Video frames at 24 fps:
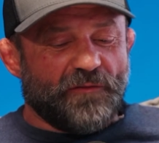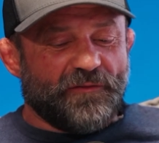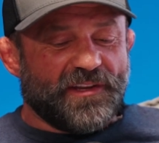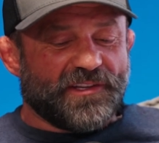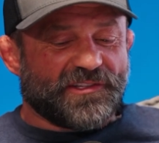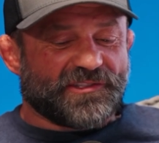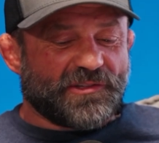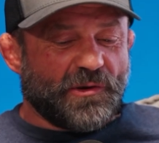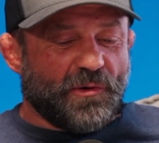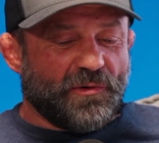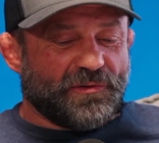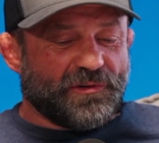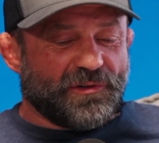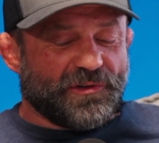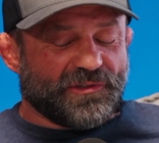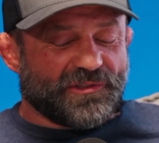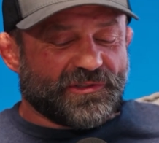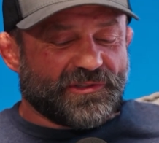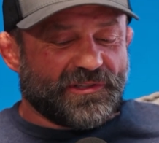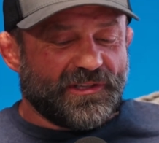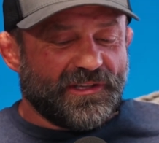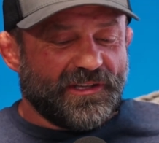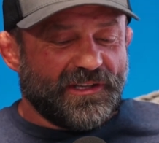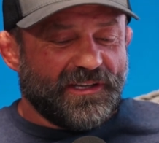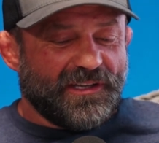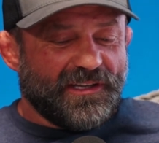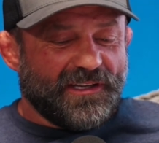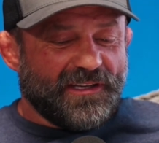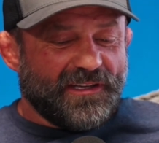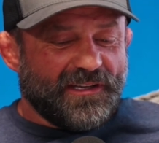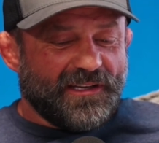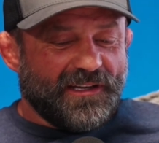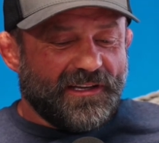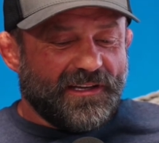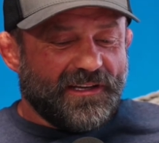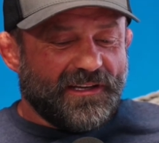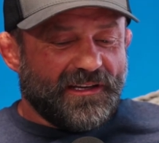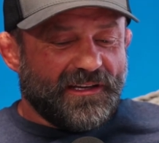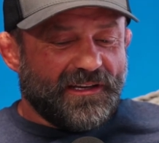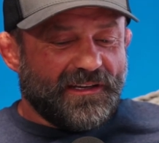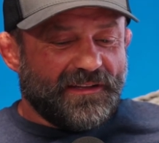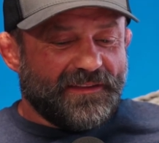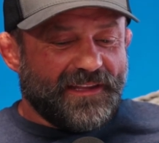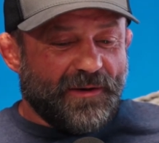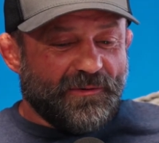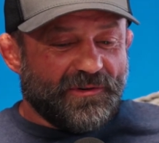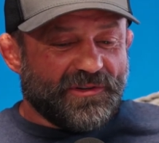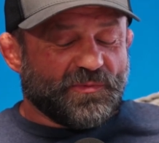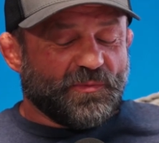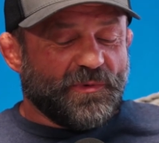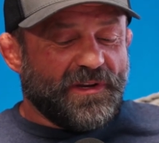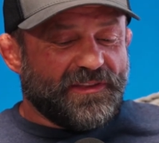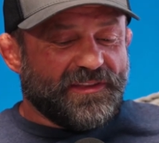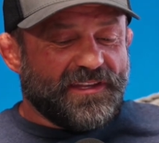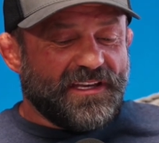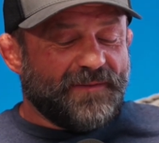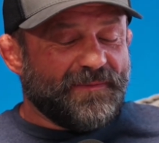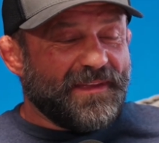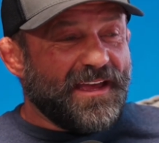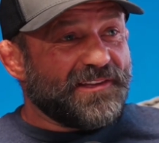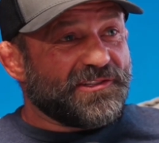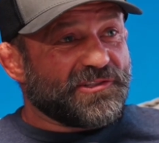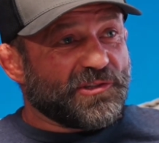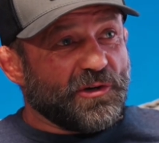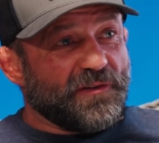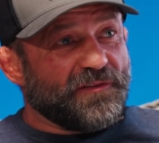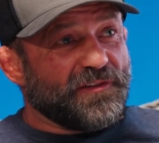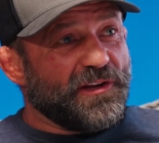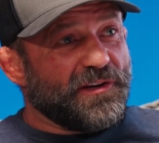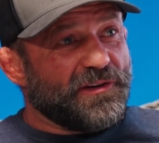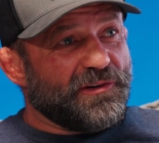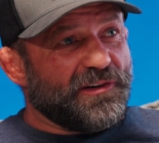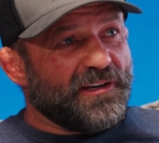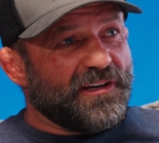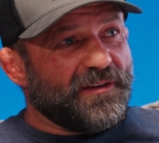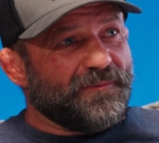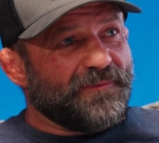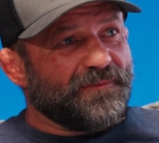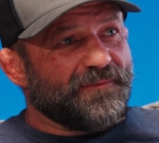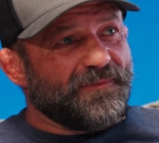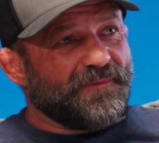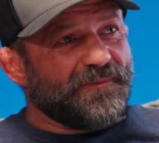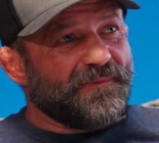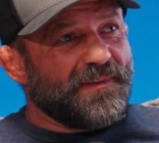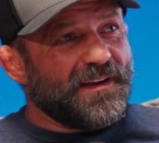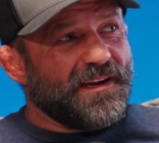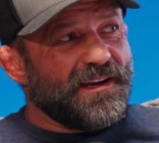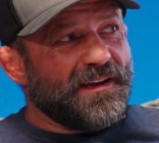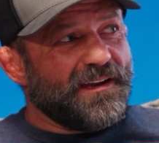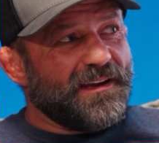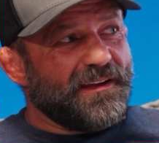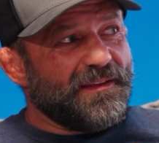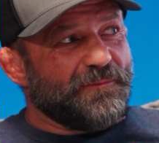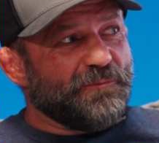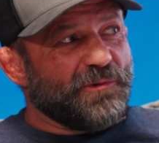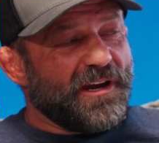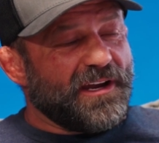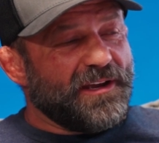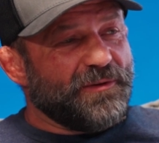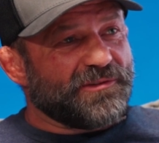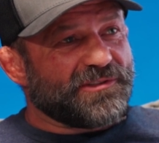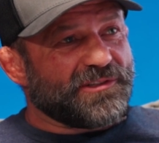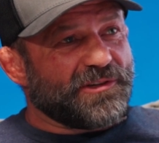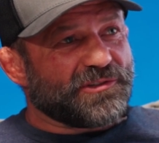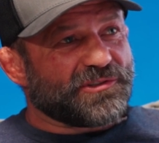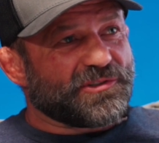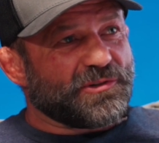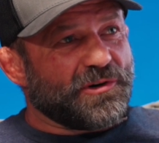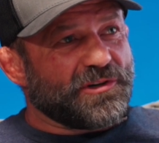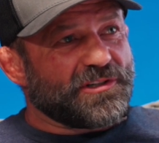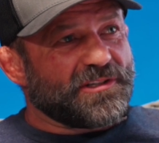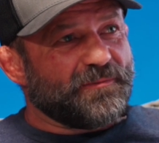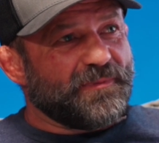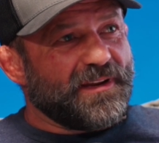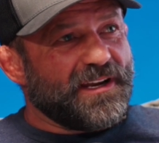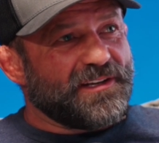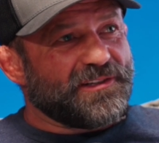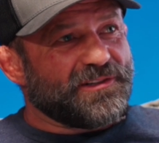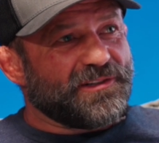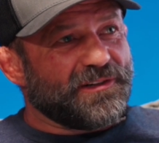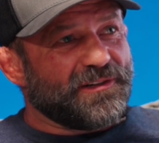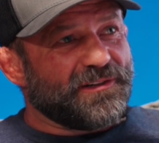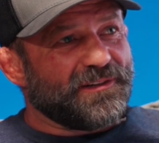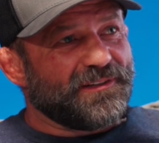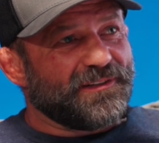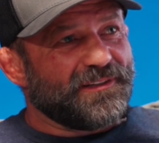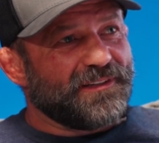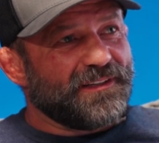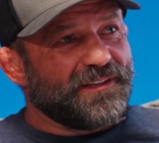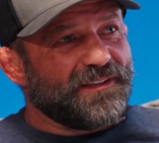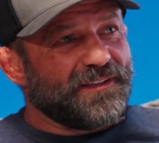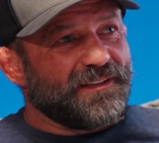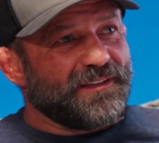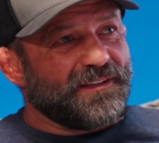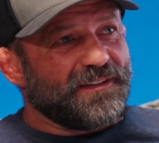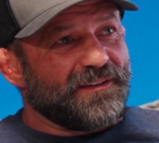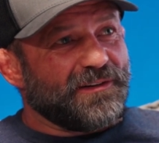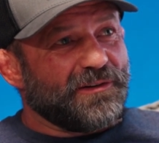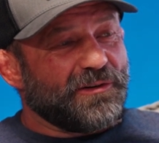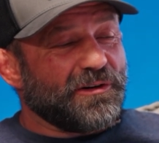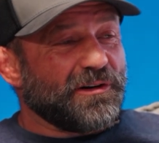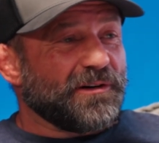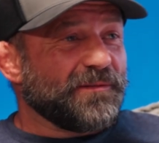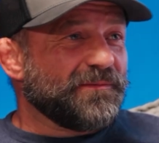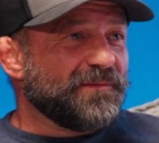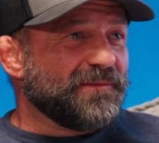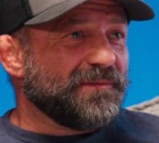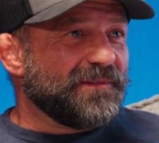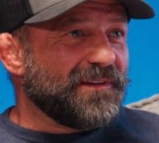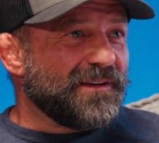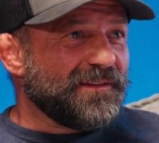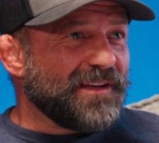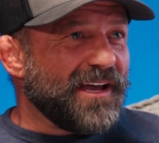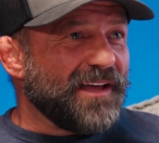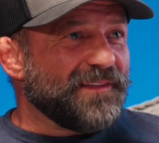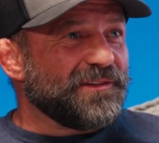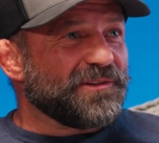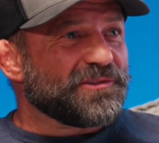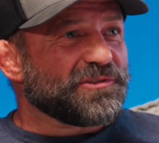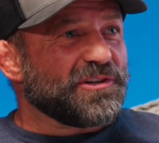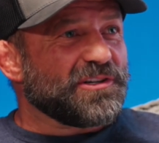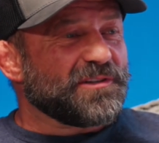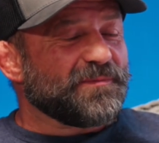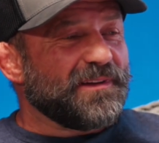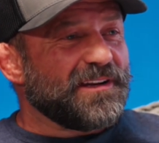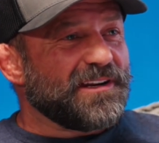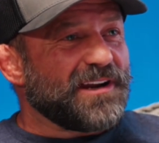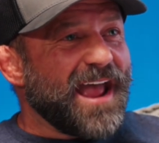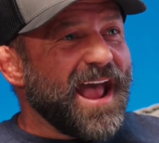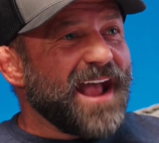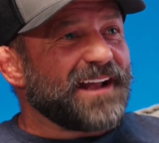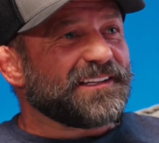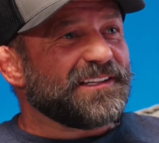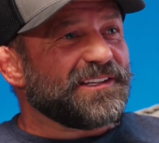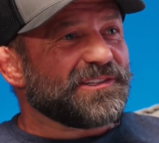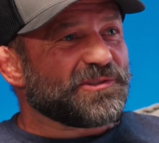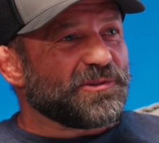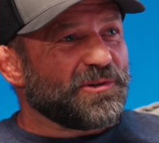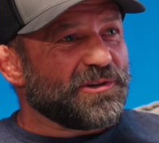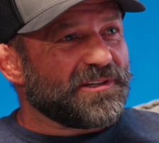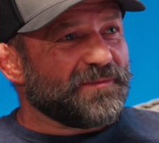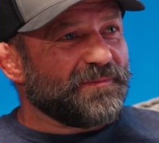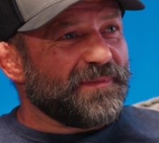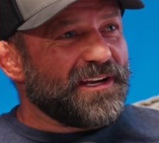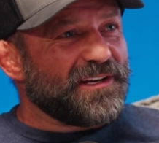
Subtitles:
of his soldiers that was with him, that served under him while he was their sergeant major, or not their sergeant major, acting sergeant